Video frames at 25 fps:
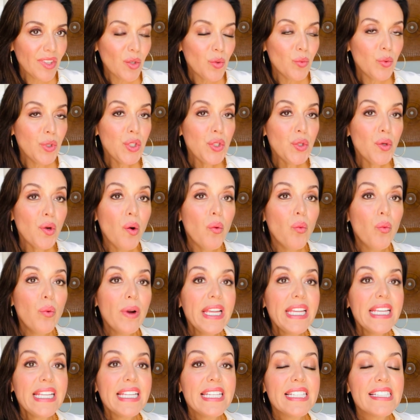When you
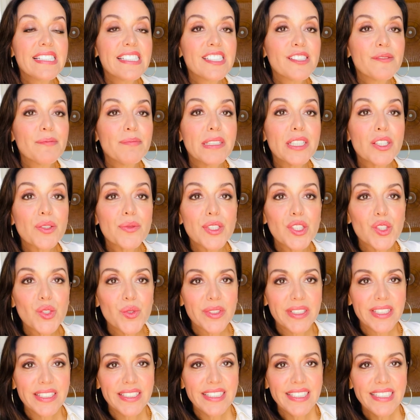awaken
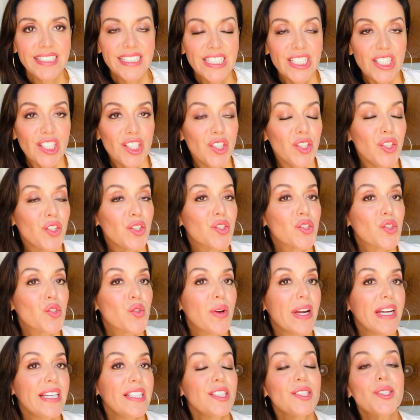spiritually, you're
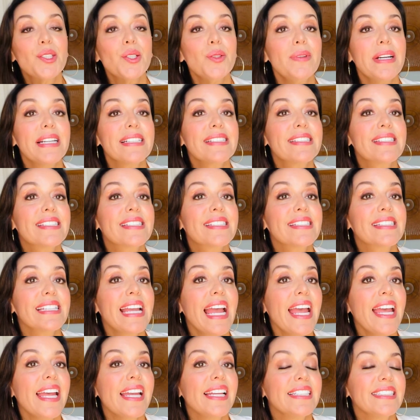trying to
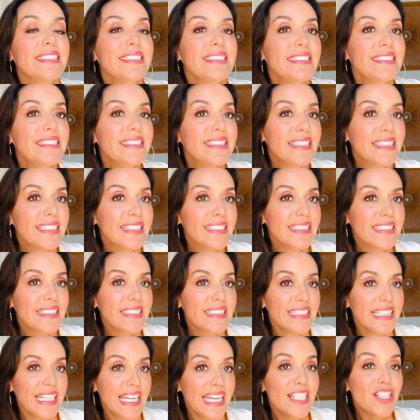ascend
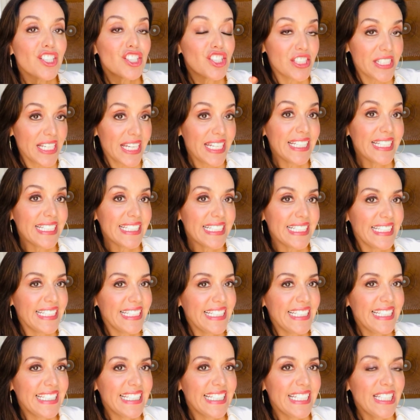
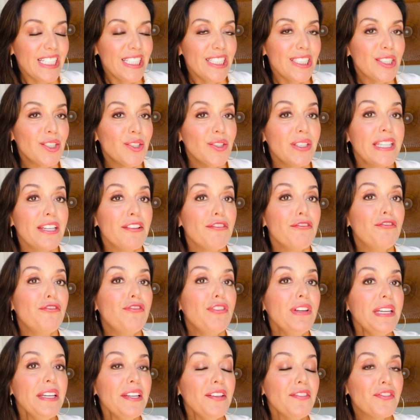energetically to the
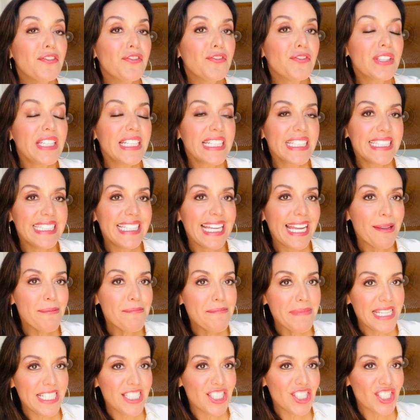fifth
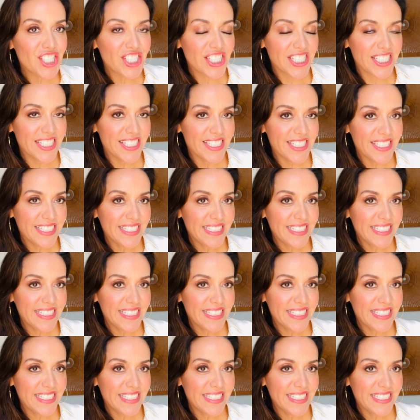dimension,